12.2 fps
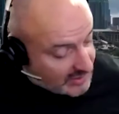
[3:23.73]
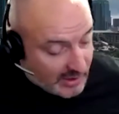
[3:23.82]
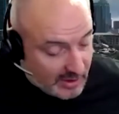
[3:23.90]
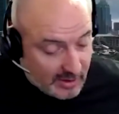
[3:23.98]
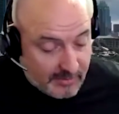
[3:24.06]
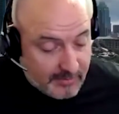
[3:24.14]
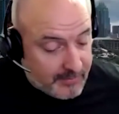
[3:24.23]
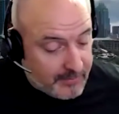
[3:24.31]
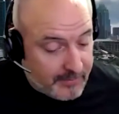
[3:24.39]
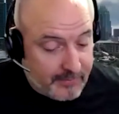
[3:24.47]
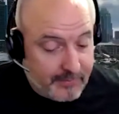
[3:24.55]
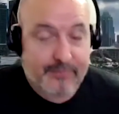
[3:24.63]
being
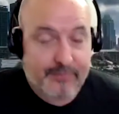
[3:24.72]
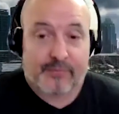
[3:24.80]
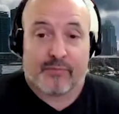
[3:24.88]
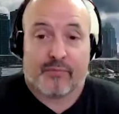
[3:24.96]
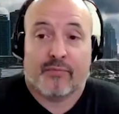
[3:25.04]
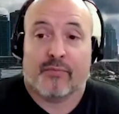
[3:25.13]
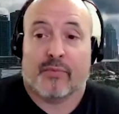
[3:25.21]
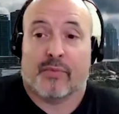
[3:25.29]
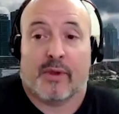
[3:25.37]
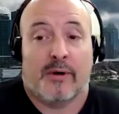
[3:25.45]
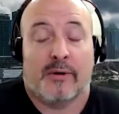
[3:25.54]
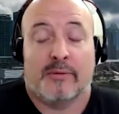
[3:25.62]
hired because
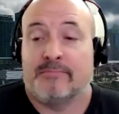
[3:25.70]
they